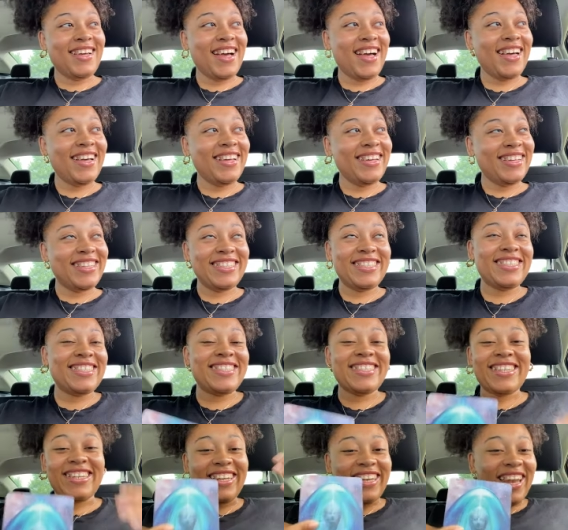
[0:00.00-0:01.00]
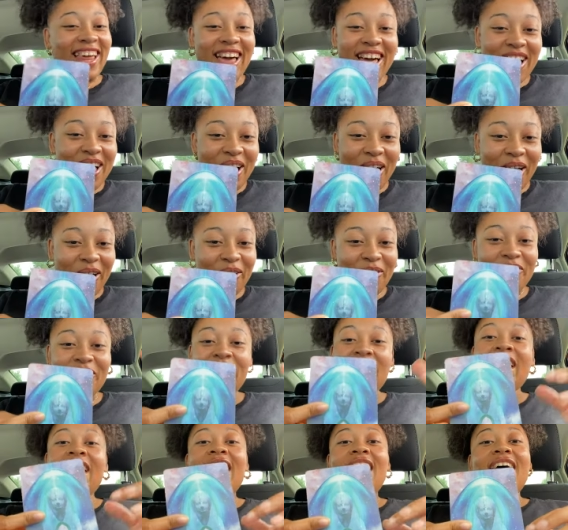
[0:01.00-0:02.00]
Ah, I just love
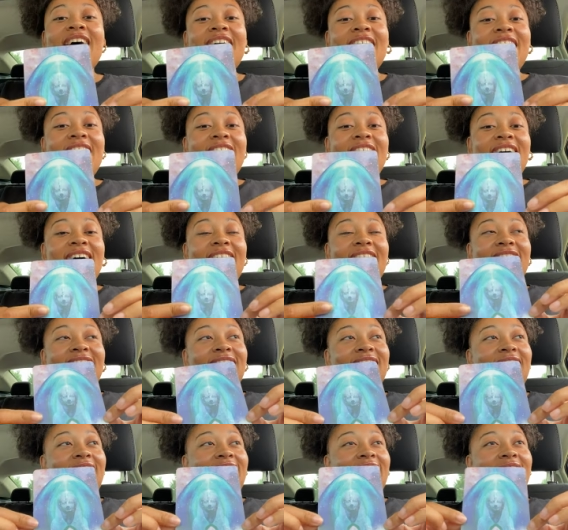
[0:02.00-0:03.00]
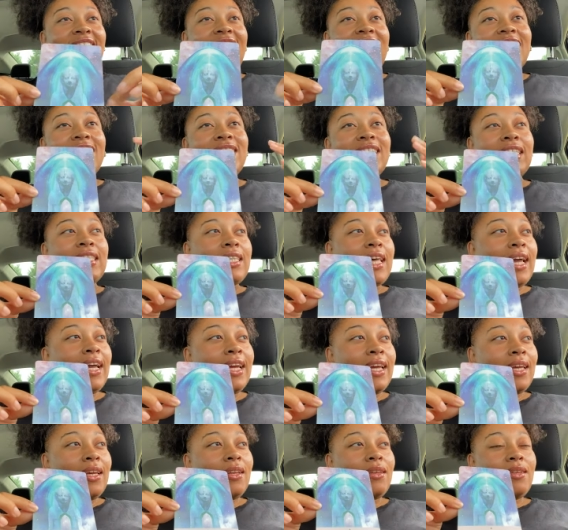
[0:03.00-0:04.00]
that I
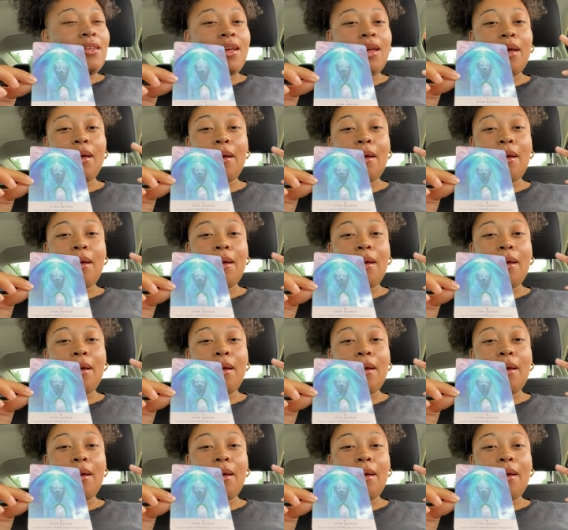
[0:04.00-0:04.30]
say it